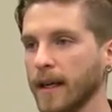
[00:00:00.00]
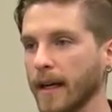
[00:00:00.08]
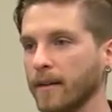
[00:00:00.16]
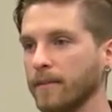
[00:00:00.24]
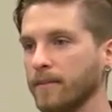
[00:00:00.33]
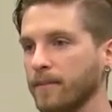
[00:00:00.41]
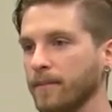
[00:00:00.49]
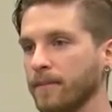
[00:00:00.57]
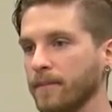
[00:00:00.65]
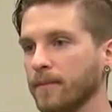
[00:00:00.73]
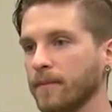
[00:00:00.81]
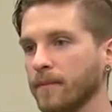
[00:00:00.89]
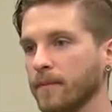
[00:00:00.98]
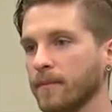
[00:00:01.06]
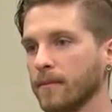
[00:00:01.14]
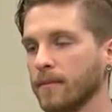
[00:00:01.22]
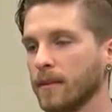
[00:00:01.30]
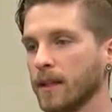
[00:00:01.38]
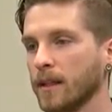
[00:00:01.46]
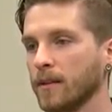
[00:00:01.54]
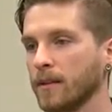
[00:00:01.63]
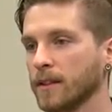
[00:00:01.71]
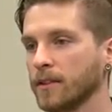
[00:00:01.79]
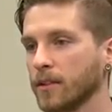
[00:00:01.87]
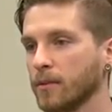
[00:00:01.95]
Yeah. Yeah, yeah
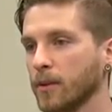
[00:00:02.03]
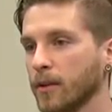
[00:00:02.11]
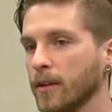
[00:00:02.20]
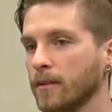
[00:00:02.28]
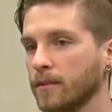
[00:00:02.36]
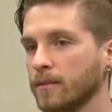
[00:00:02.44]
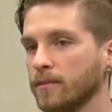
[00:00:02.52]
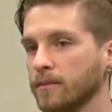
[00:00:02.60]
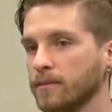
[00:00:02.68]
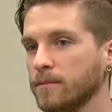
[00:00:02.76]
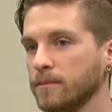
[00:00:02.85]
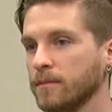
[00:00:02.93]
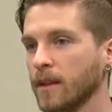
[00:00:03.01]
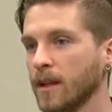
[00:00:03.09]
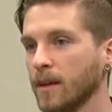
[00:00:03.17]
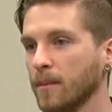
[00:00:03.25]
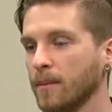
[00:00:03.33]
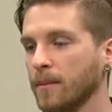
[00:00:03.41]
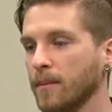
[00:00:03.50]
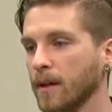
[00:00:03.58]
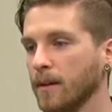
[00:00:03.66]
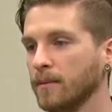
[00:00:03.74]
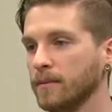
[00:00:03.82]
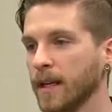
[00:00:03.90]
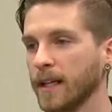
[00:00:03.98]
that's a good point. But
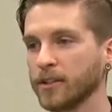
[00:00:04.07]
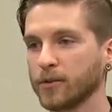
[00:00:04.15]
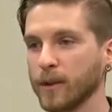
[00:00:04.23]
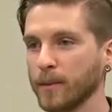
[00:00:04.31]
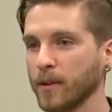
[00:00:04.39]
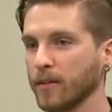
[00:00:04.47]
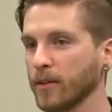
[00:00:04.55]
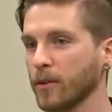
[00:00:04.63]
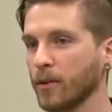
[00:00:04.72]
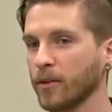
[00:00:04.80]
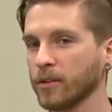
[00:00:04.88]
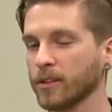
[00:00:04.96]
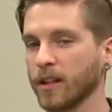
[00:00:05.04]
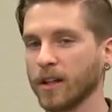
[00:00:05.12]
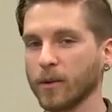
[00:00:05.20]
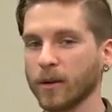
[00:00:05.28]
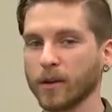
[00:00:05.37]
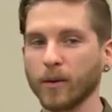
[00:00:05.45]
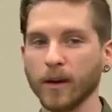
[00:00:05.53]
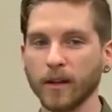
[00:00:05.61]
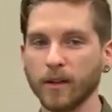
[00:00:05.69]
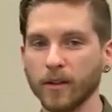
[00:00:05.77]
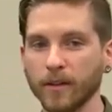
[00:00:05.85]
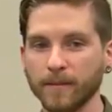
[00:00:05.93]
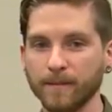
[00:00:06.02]
yeah, just ripping off the corner is a lot quicker way to
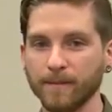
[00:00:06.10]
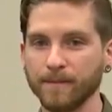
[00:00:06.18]
do it.